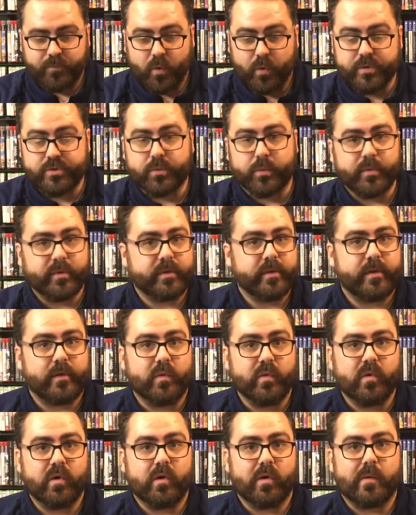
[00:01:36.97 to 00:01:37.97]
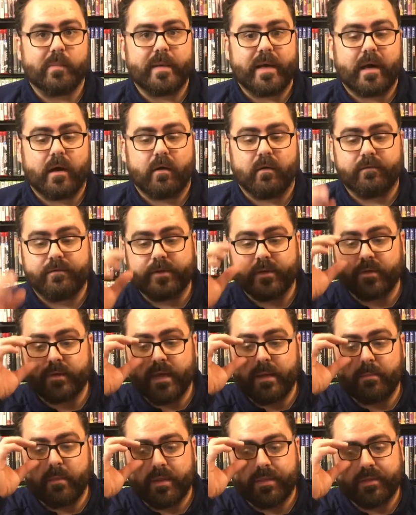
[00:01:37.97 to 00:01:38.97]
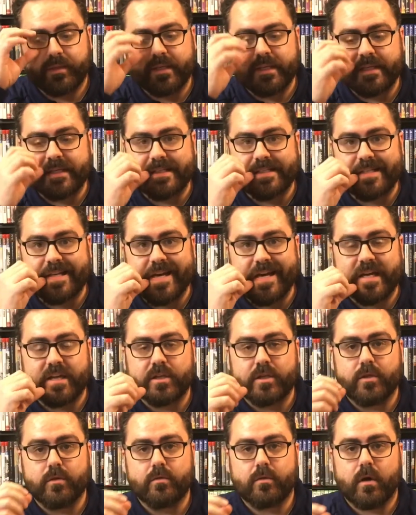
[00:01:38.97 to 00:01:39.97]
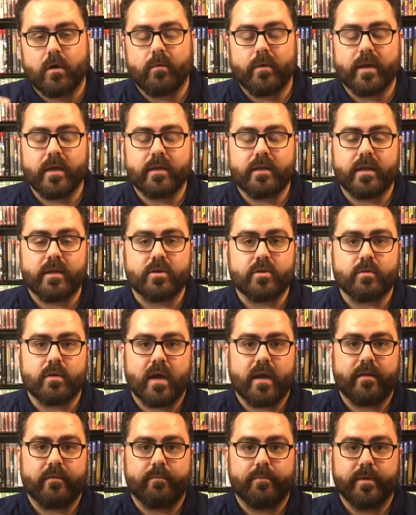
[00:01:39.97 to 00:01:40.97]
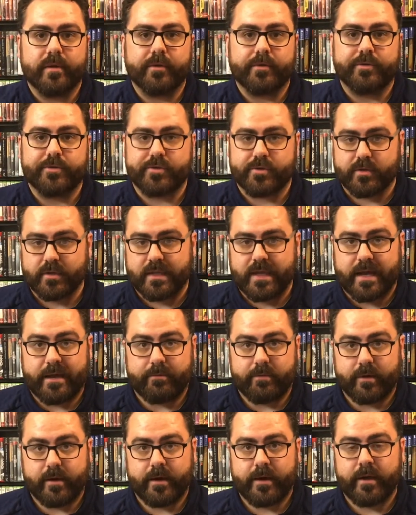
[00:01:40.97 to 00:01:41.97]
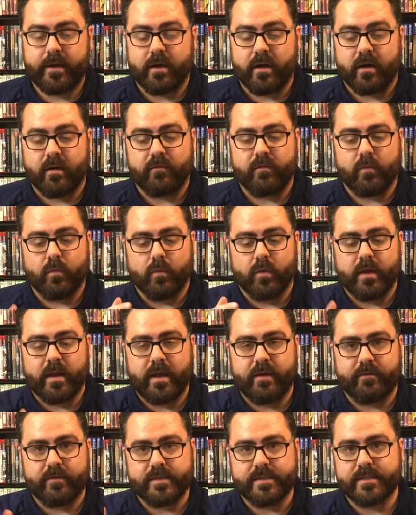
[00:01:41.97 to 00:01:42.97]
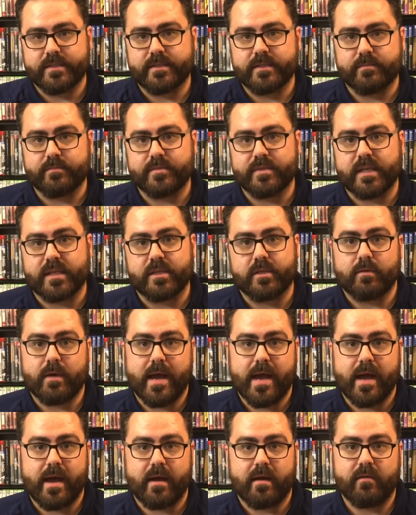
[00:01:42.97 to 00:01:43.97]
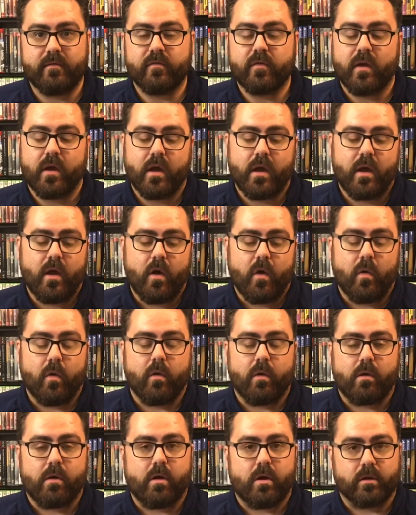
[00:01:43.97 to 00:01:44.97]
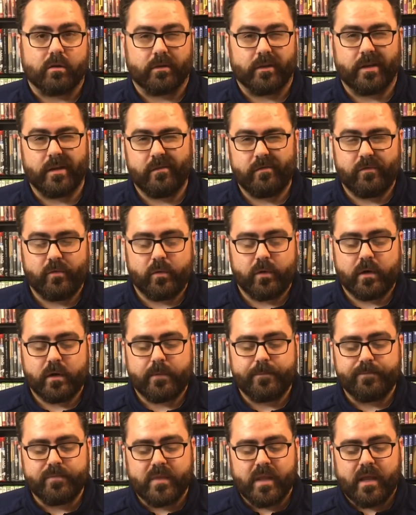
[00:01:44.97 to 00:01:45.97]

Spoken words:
What's really cool about Video Game Monthly is that you go in and you kind of build your library of whatever systems that you have or are looking for,